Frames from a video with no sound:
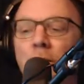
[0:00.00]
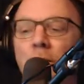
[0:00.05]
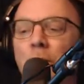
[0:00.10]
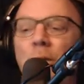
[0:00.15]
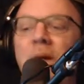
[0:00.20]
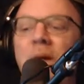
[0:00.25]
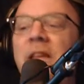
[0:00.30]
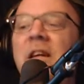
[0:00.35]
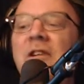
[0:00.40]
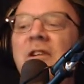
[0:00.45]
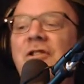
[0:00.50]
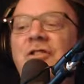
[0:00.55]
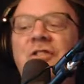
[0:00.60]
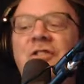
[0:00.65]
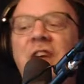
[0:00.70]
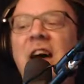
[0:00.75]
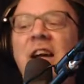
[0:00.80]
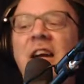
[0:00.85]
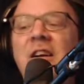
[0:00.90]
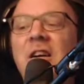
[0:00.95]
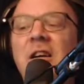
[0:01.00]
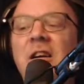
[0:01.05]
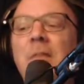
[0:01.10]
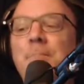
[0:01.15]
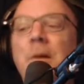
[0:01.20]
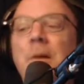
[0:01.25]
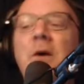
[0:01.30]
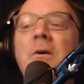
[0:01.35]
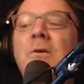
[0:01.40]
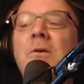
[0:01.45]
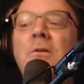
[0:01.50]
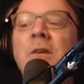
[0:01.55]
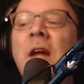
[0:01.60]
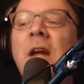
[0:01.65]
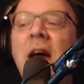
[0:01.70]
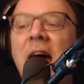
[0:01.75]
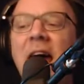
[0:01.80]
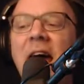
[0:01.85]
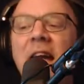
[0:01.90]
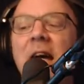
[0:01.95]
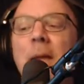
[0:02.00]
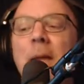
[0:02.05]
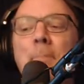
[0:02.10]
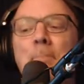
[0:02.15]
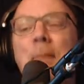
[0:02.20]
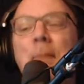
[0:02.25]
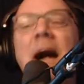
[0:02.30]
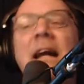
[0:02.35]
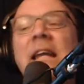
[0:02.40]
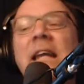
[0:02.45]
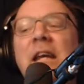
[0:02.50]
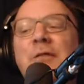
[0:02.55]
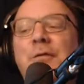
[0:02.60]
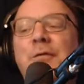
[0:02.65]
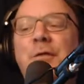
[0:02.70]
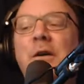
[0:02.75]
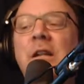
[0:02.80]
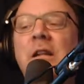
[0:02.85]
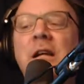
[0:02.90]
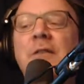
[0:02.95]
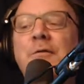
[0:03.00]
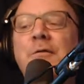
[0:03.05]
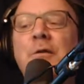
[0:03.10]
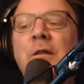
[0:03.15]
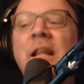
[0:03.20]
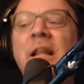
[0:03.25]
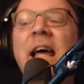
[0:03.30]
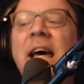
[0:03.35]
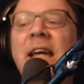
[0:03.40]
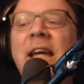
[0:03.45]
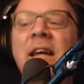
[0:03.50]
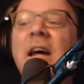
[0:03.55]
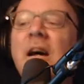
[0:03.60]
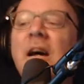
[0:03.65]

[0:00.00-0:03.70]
with a shattered bone and a body full of lead,